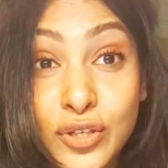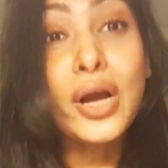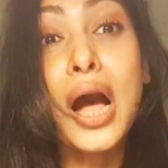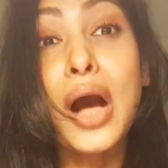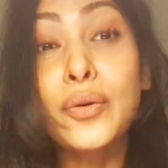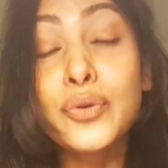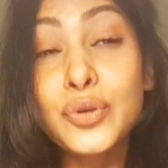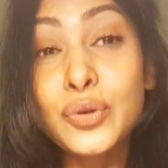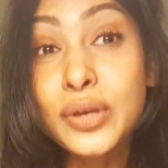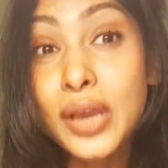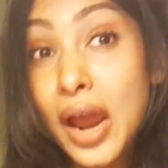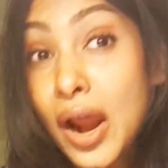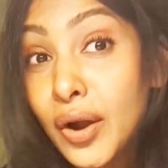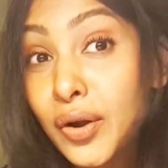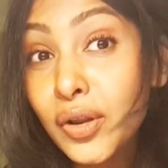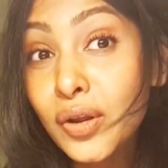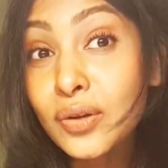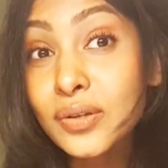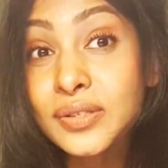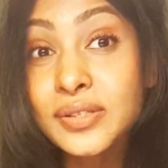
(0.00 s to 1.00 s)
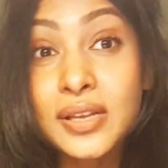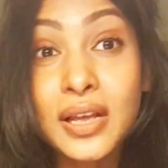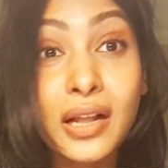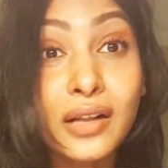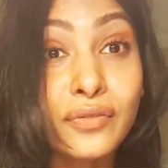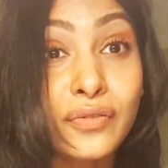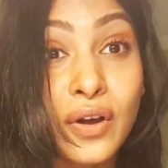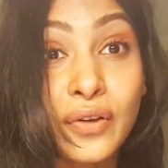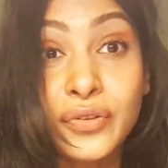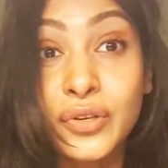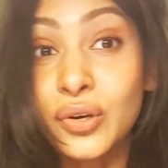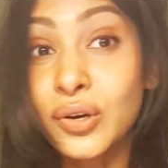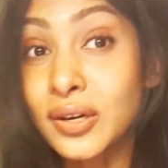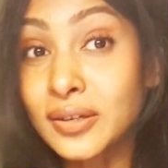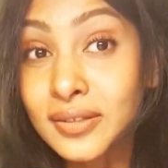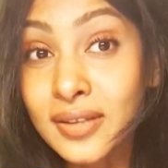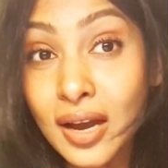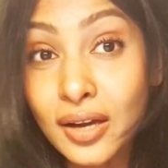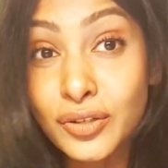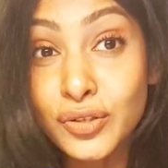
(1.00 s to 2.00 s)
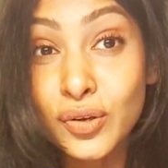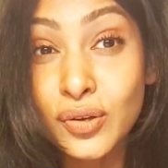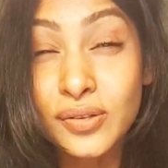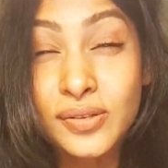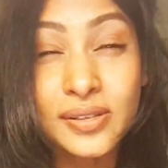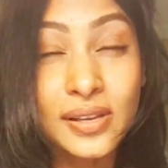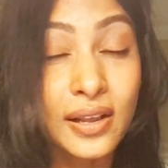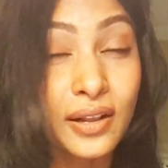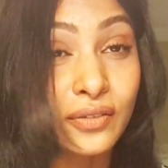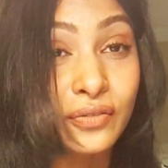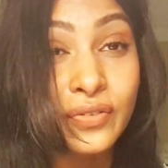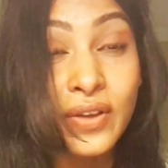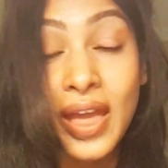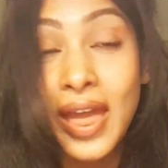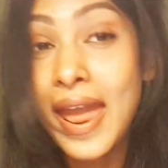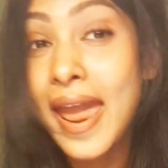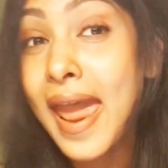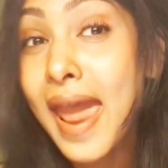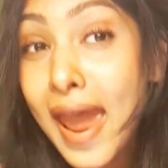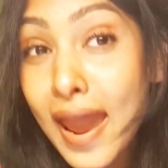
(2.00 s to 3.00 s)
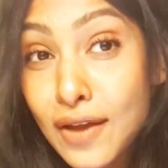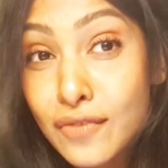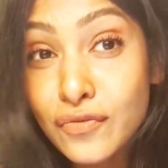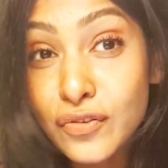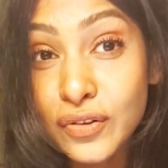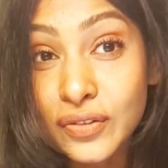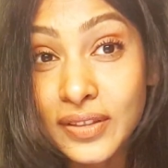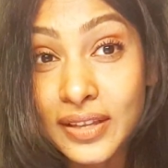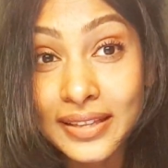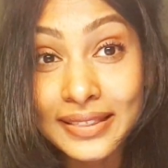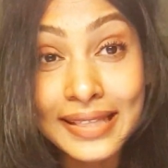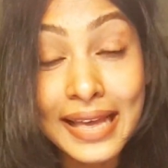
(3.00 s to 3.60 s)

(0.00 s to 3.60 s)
How you carry yourself, how you conduct yourself, everything.